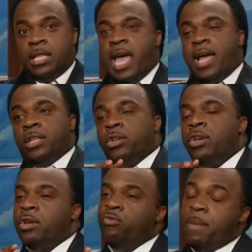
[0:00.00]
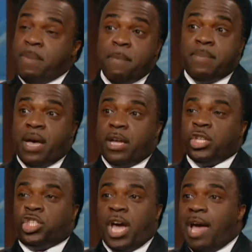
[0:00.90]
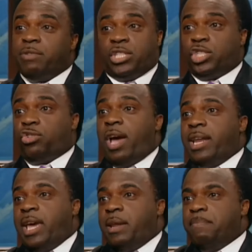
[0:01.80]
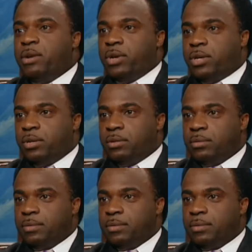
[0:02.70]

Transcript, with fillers: that remember, Jairus is trying to get a miracle.